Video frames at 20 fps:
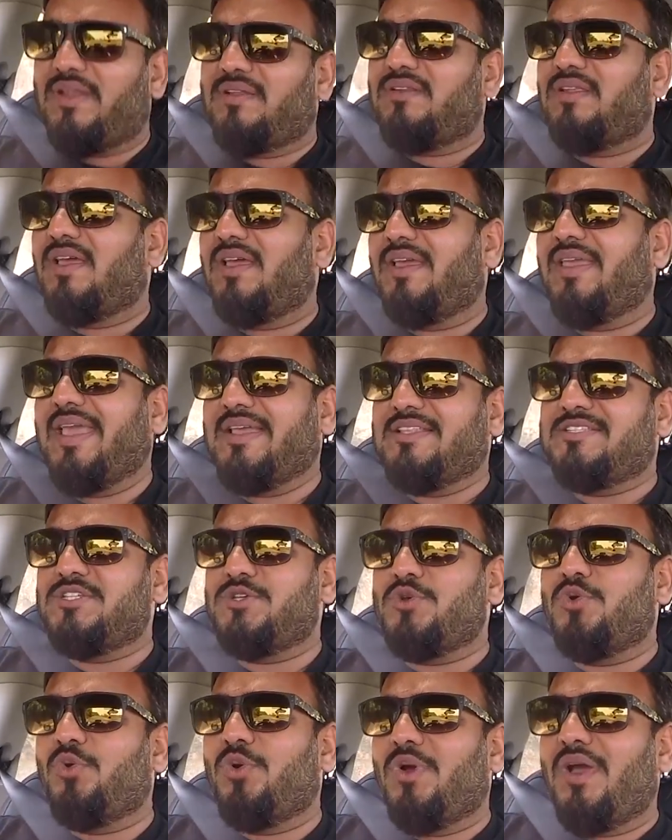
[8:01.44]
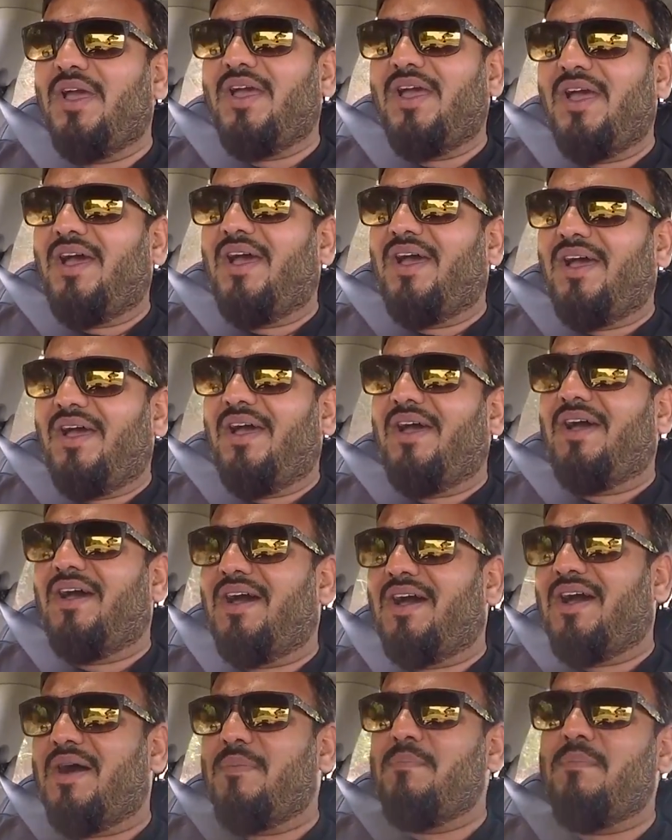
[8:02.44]
It gets you
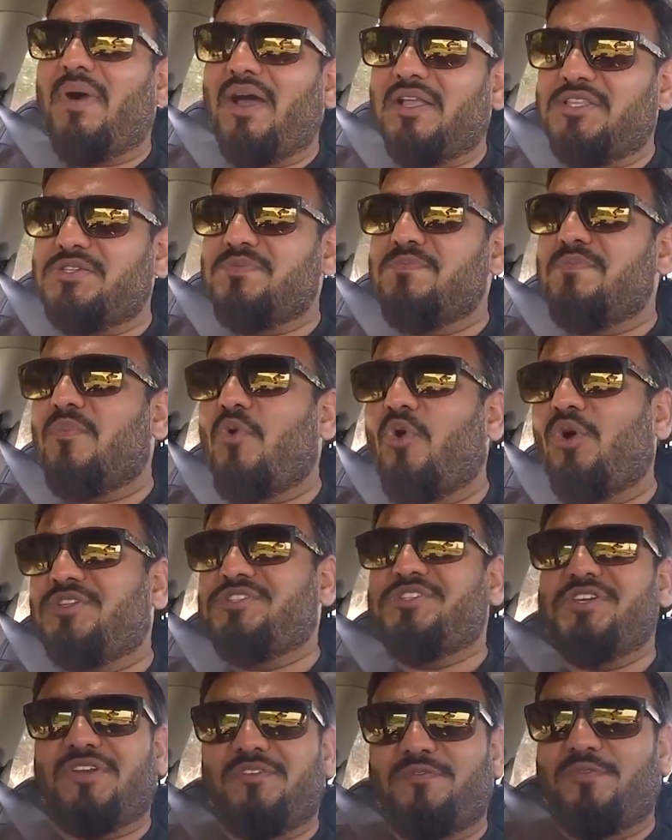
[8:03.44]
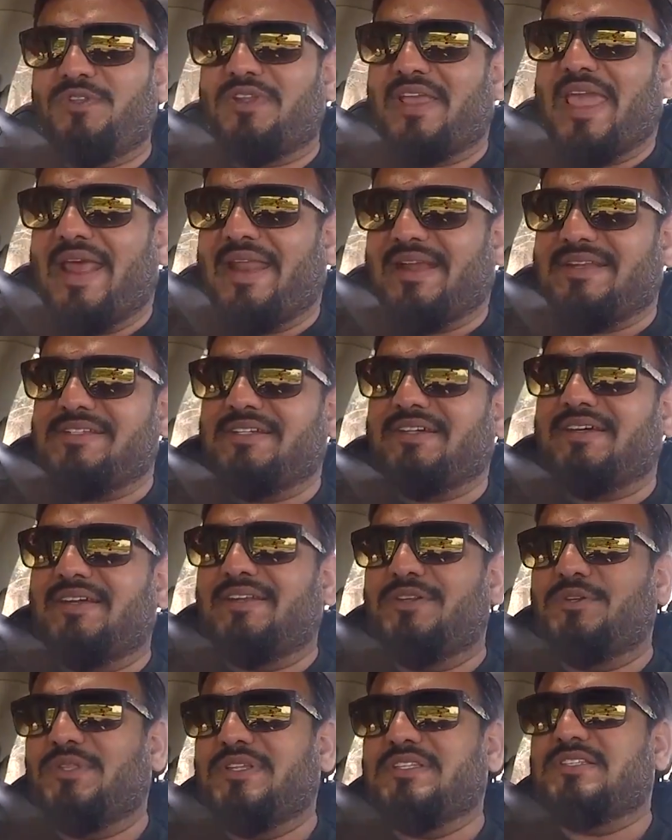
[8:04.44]
a much more cheerful character
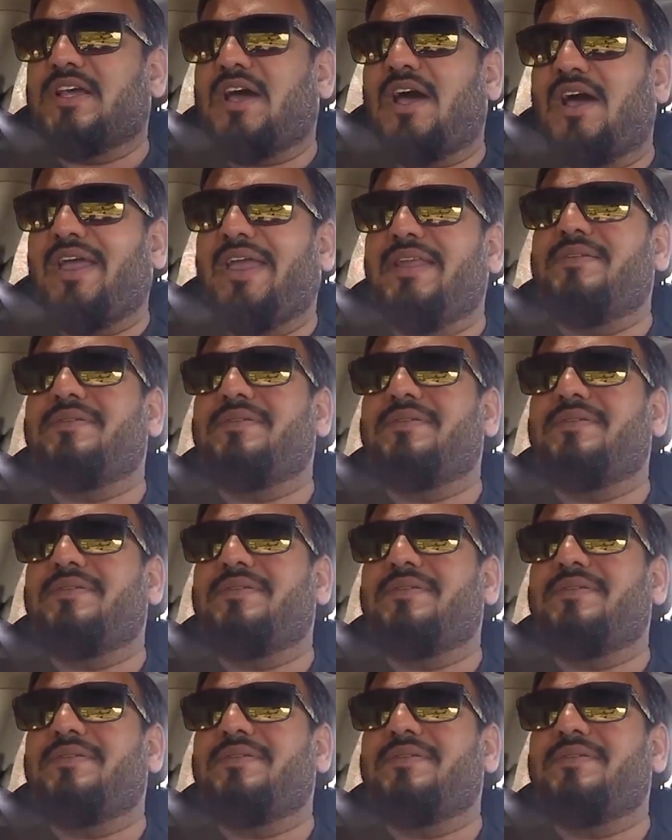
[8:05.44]
to this car.